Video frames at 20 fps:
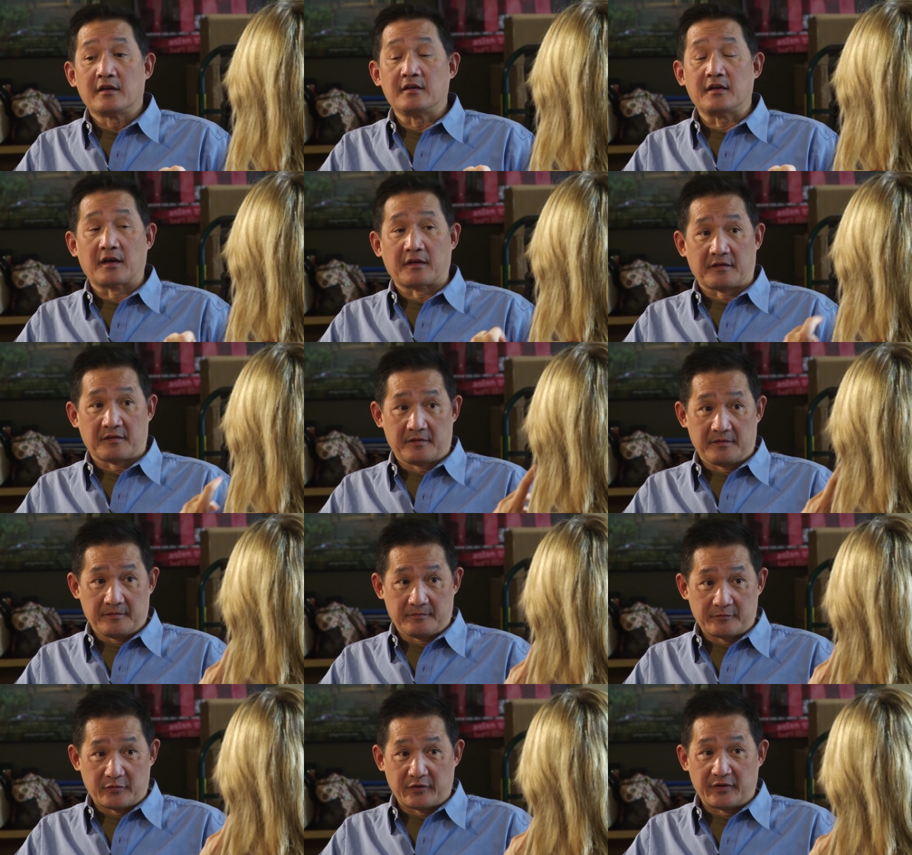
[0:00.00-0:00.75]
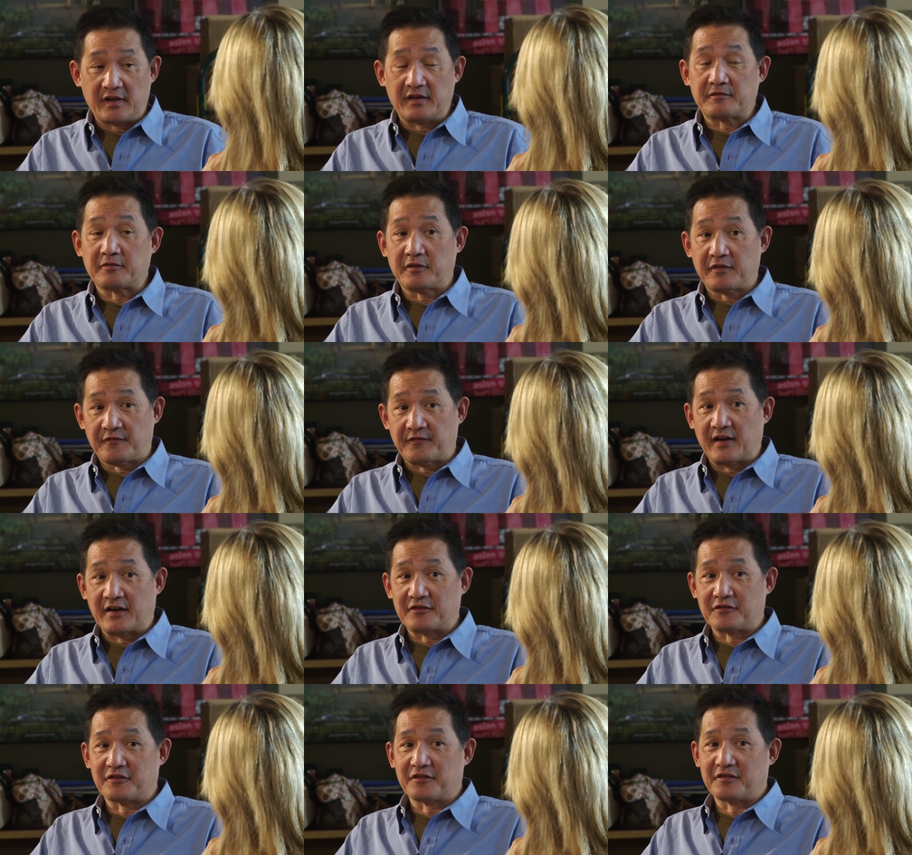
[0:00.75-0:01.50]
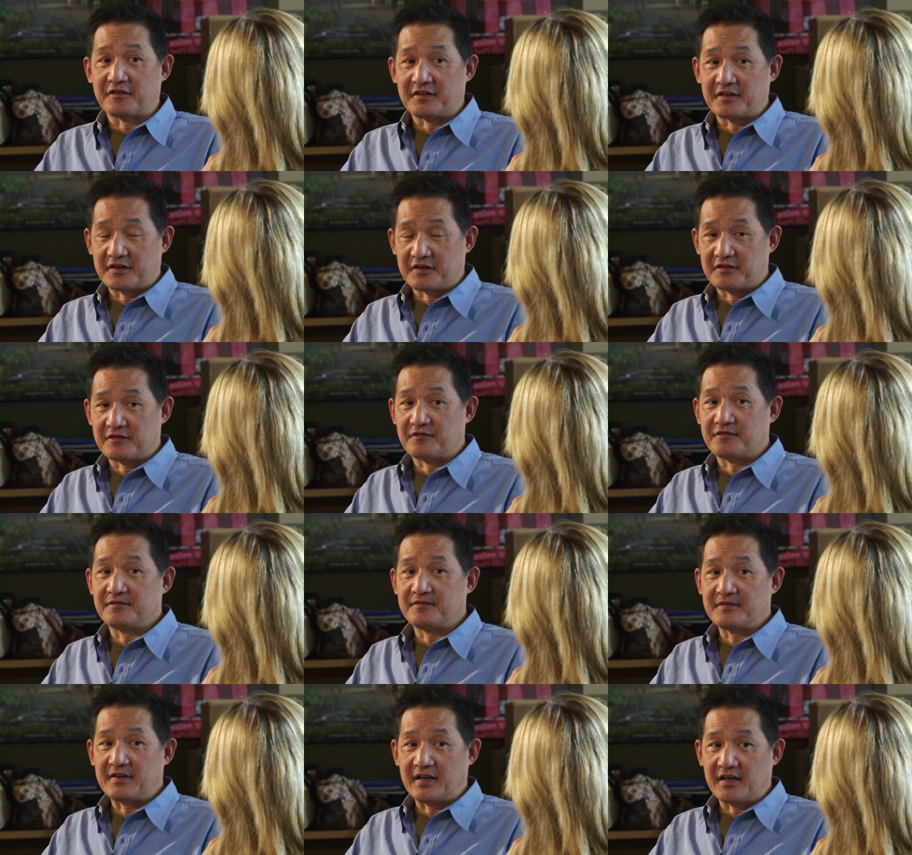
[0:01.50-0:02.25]
Yes. Well, these were the founders of,
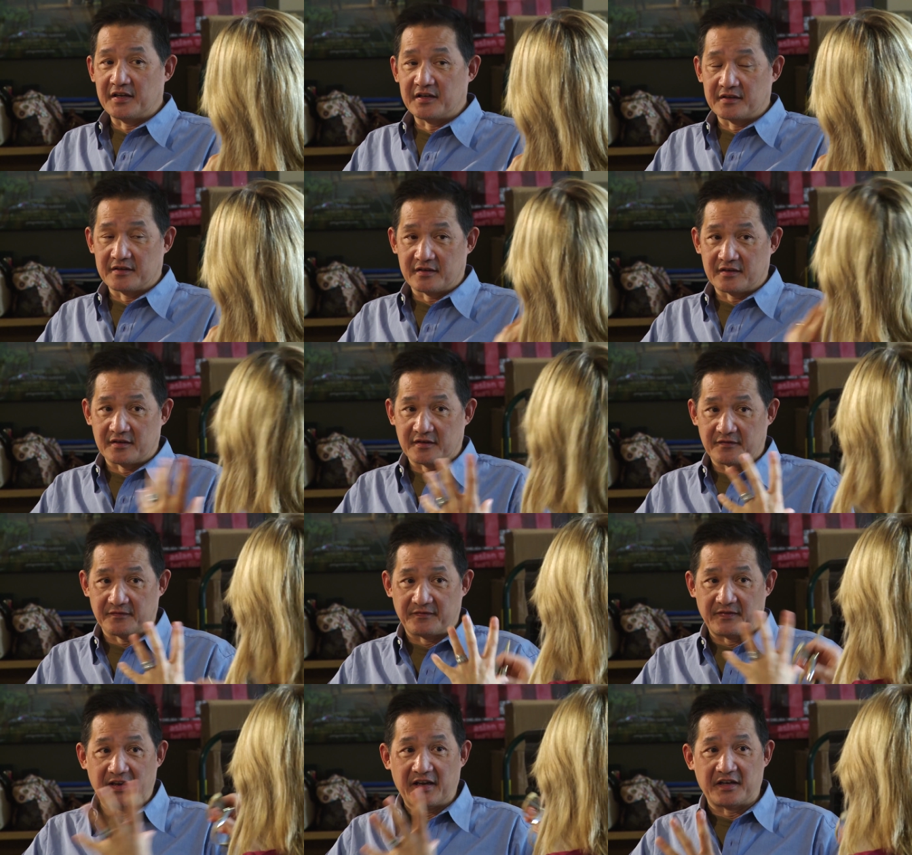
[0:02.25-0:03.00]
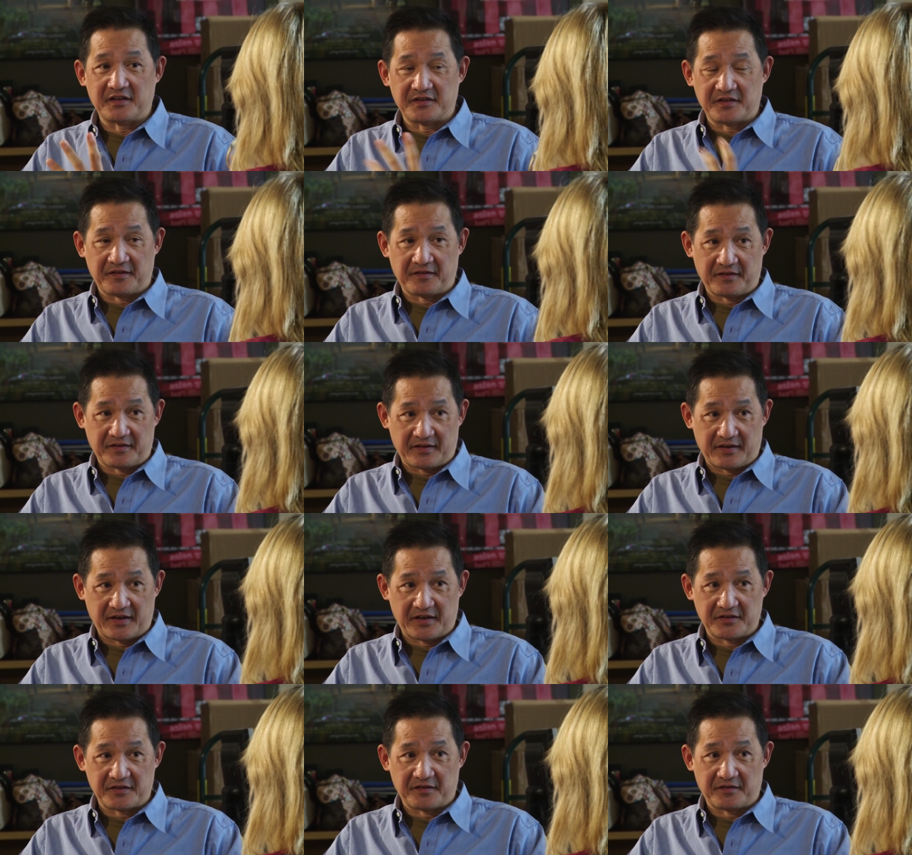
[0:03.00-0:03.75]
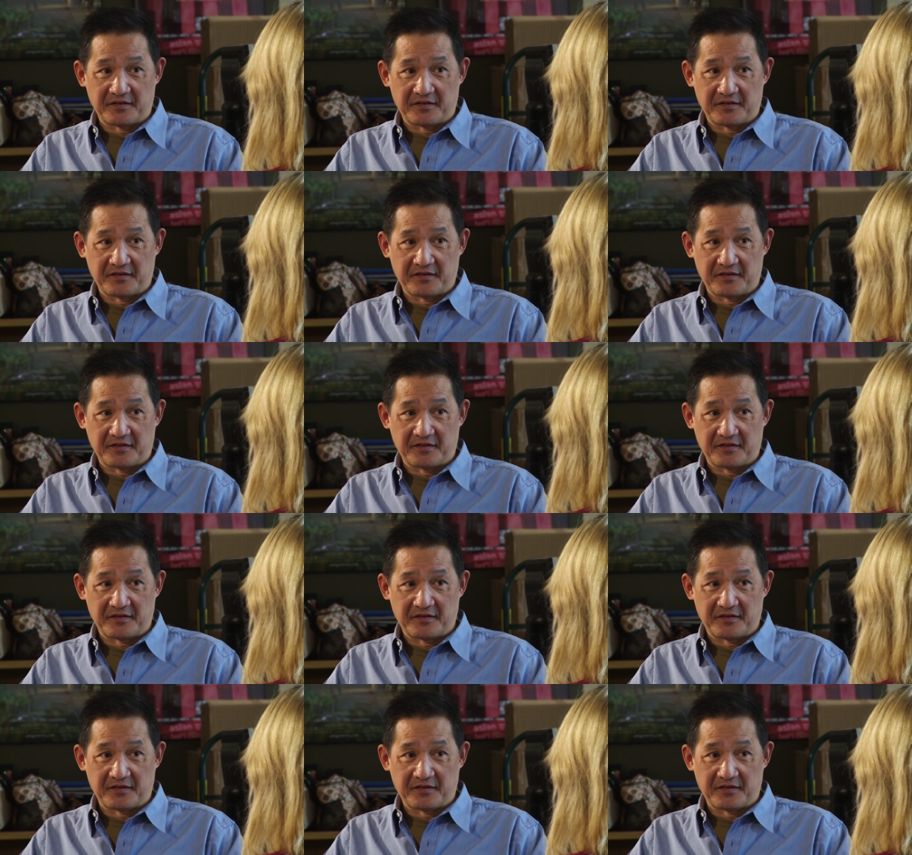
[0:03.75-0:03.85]
of ACV, Asians, Asian right.